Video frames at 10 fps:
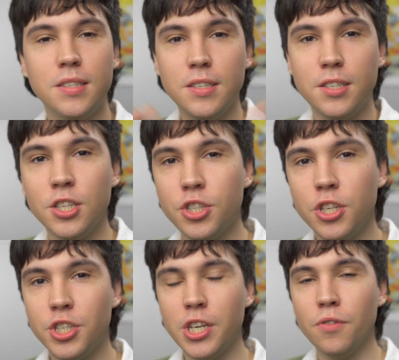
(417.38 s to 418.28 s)
is just
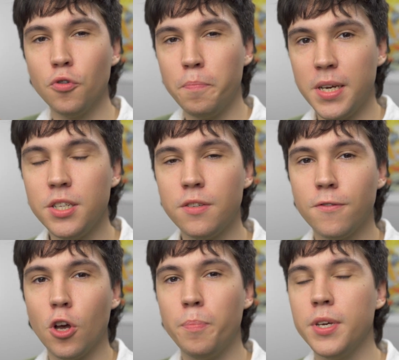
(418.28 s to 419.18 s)
a general piece
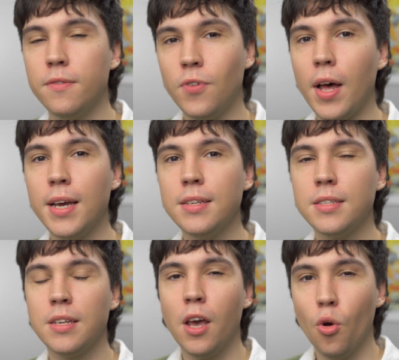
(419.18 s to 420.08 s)
of copy
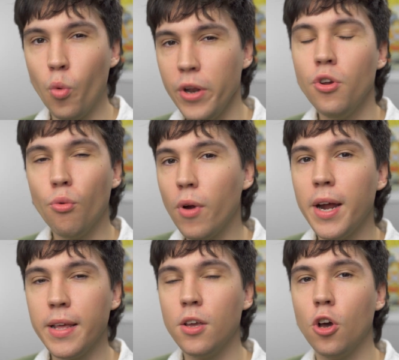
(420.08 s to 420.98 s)
advice. When you're
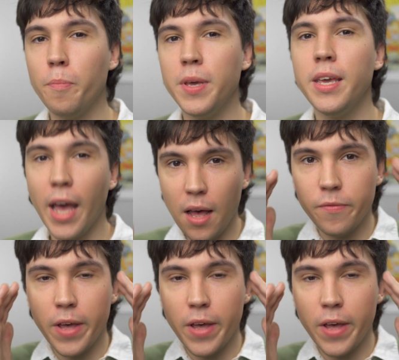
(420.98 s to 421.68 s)
writing copy, have